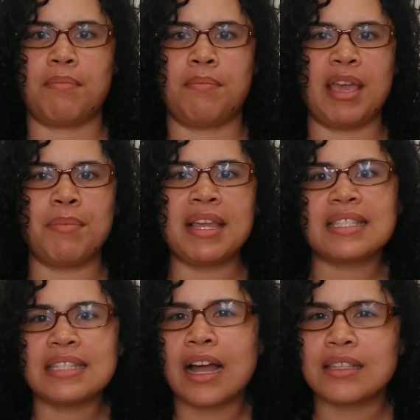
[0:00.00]
Maybe
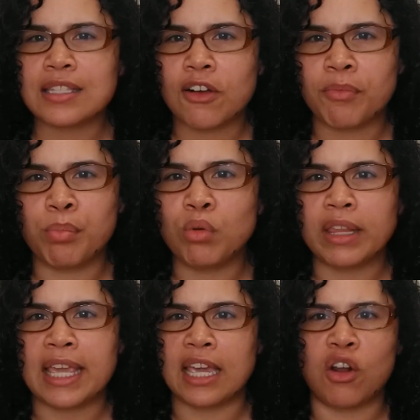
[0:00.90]
it's not
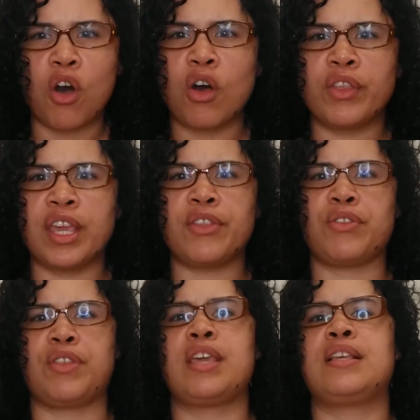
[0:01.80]
self-bullying and all the
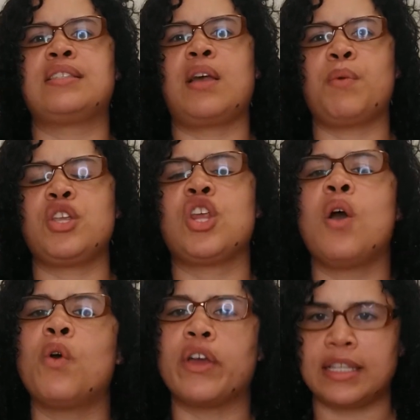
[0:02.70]
other things that we
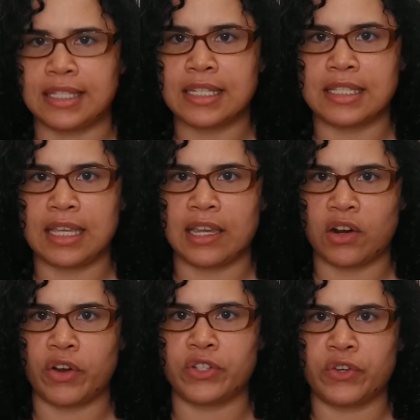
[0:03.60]
know are existing in
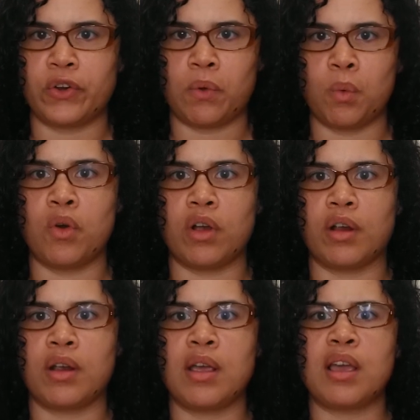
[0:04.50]
our internal
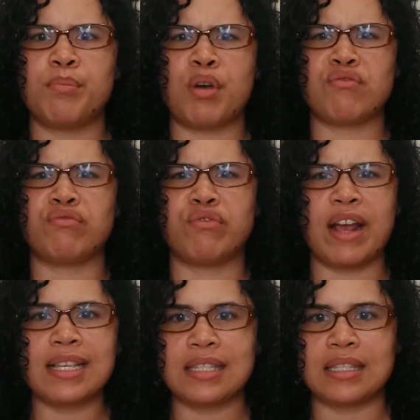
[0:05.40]
war, but
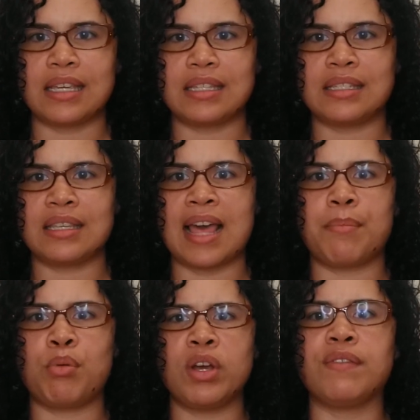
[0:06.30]
resting to
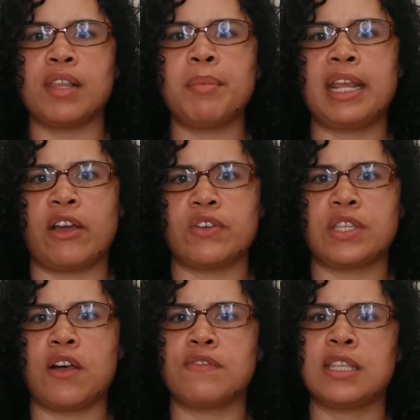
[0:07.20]
that point of limiting
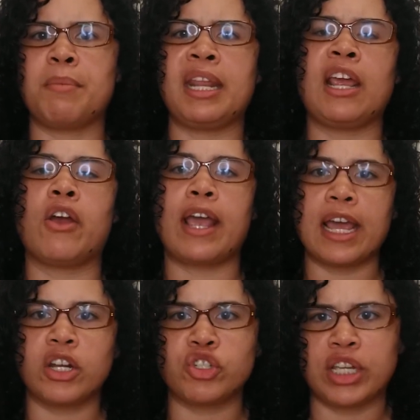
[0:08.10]
ourselves, limiting our
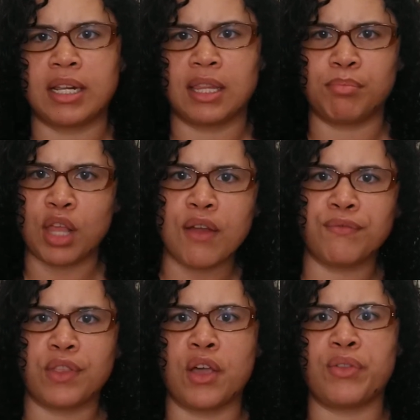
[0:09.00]
energy and the
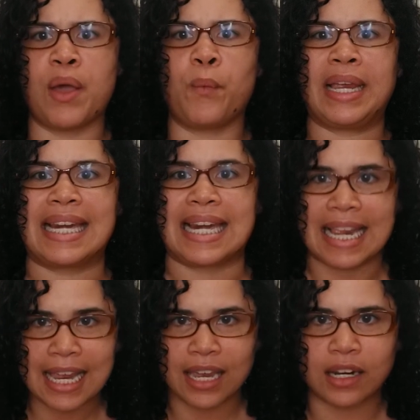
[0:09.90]
blood flow that we
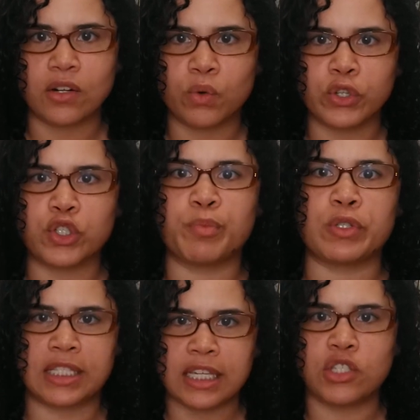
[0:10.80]
need in order to
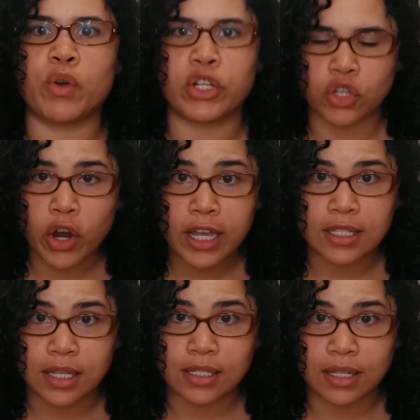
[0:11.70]
proceed to our
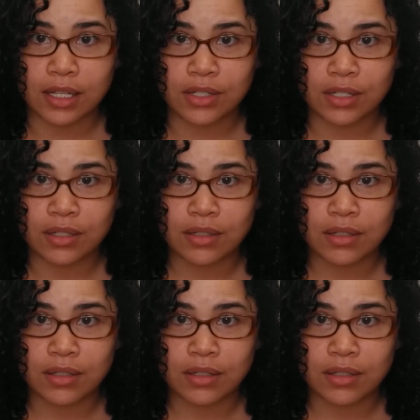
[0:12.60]
target destination.